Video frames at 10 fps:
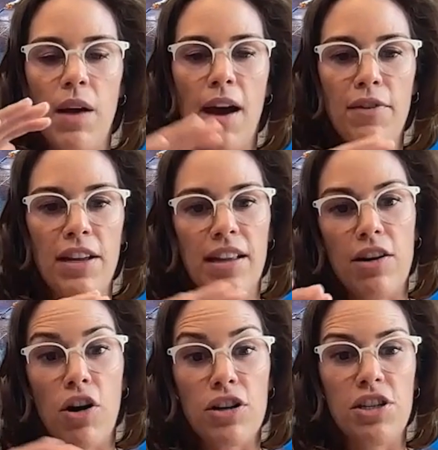having
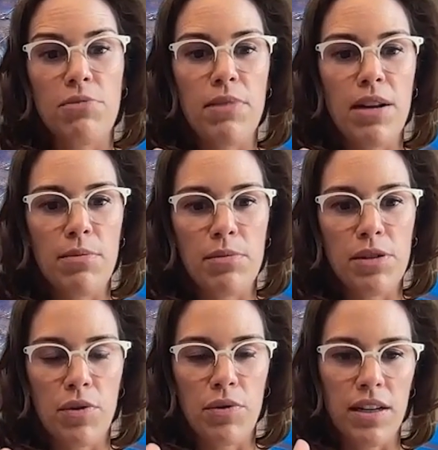an oxygen minimum
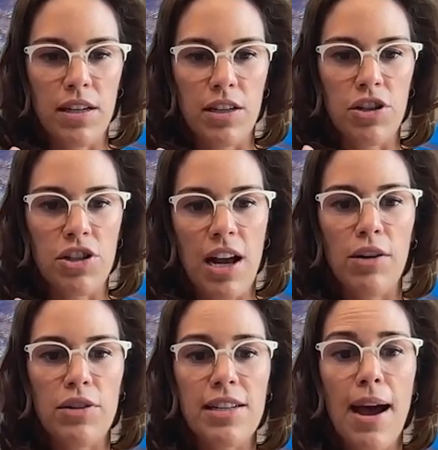zone at such a
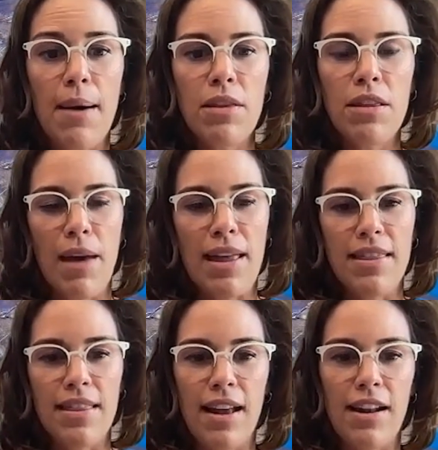shallow depth,
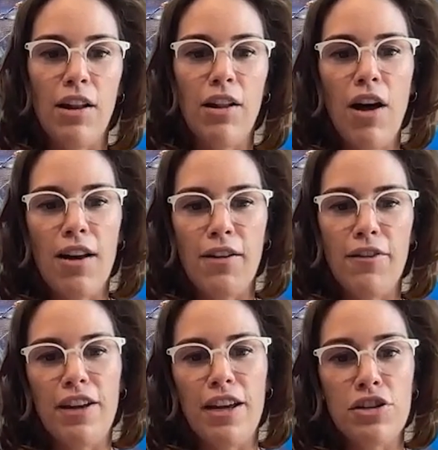meant that a lot
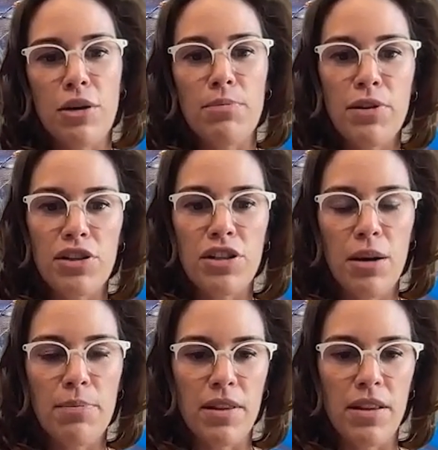of fish are pushed
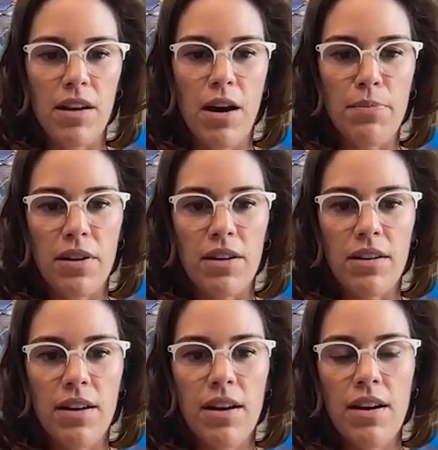up in the
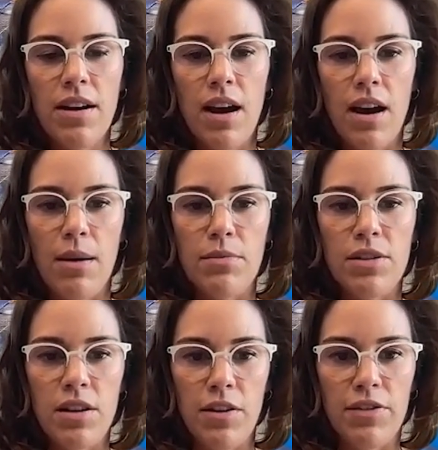upper um,
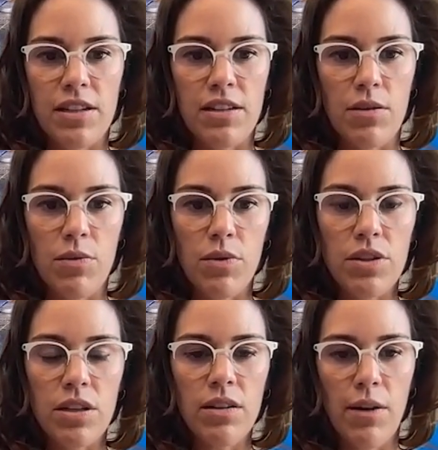surfaces of the
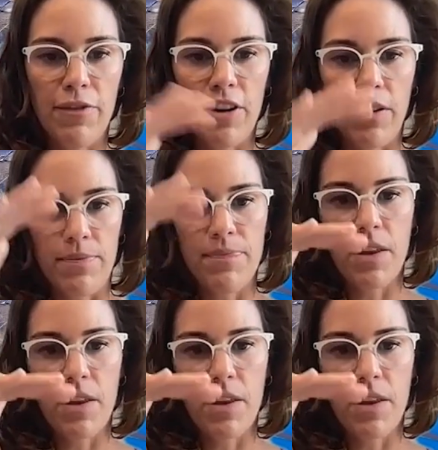water, upper